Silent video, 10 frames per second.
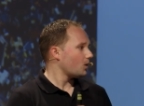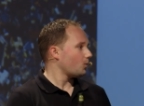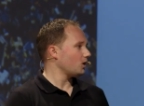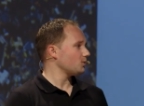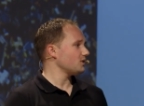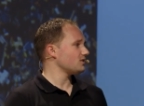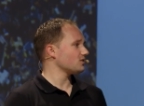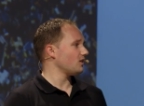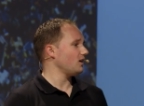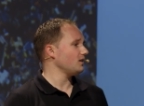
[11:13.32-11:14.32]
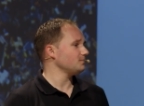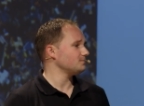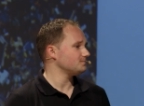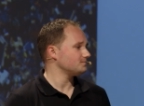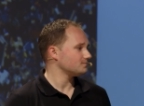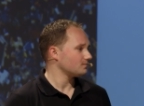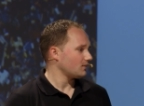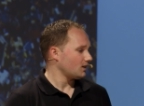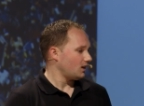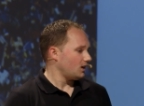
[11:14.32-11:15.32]
What we saw
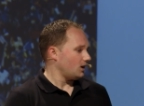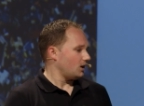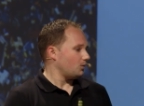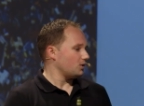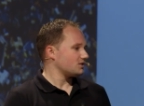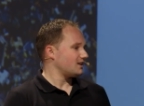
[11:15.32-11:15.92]
was